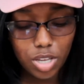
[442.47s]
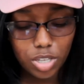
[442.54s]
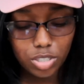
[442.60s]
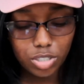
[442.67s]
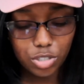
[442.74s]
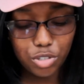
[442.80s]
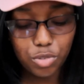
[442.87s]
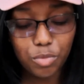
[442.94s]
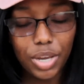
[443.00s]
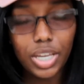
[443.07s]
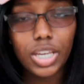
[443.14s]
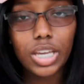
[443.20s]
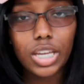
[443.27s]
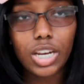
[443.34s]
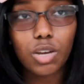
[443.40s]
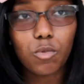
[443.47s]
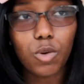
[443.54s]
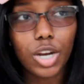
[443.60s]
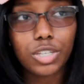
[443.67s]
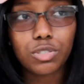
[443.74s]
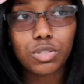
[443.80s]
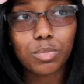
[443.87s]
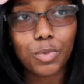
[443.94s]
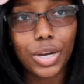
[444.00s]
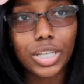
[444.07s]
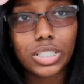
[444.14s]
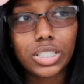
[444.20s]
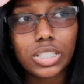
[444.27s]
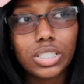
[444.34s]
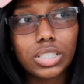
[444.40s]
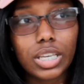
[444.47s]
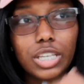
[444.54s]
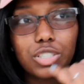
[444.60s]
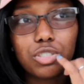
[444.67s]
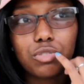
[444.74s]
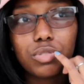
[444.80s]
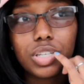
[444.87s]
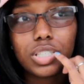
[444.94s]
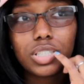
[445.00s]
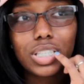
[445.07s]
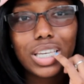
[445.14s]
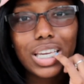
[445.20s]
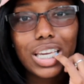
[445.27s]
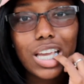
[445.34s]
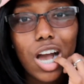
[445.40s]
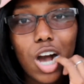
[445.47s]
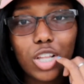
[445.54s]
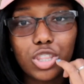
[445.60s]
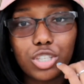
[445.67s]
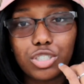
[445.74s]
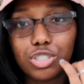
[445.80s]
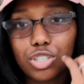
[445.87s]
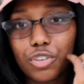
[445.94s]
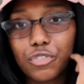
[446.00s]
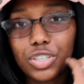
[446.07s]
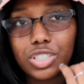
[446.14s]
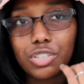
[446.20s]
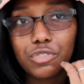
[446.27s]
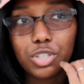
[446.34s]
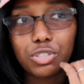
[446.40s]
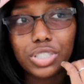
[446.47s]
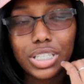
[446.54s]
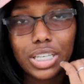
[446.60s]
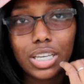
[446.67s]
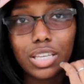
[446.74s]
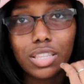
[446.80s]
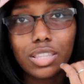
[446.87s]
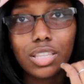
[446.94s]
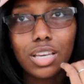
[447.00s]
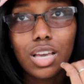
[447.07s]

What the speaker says: So the way eating works with braces is you need to eat on the surface of your teeth.